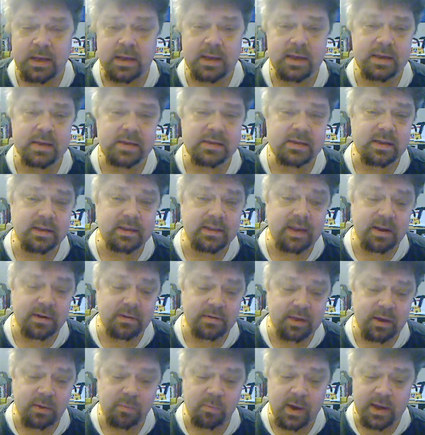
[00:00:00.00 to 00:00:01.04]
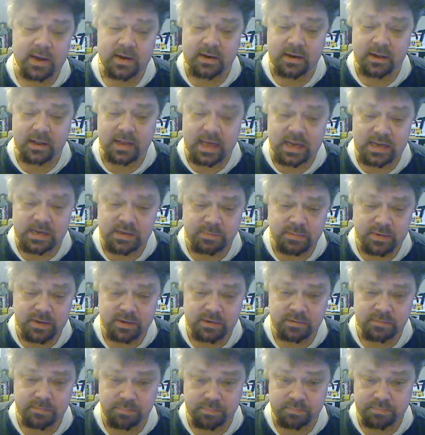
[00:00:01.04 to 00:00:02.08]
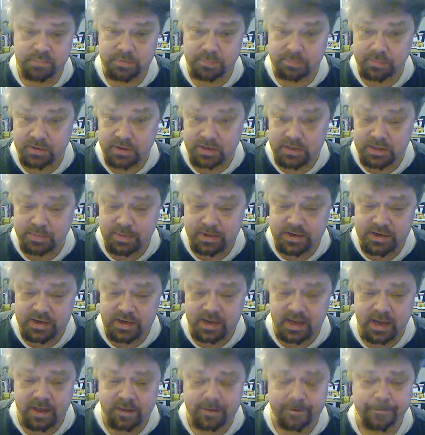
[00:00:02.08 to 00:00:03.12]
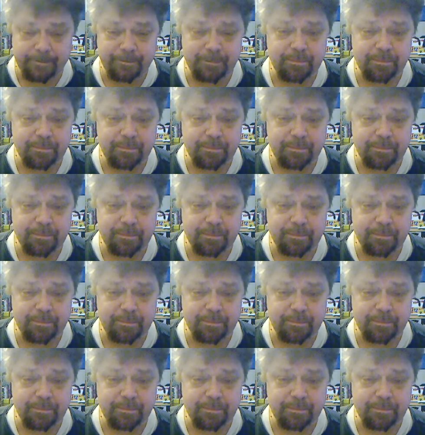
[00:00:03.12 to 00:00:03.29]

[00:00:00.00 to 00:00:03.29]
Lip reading: is that they waited the last minute to put the speech together,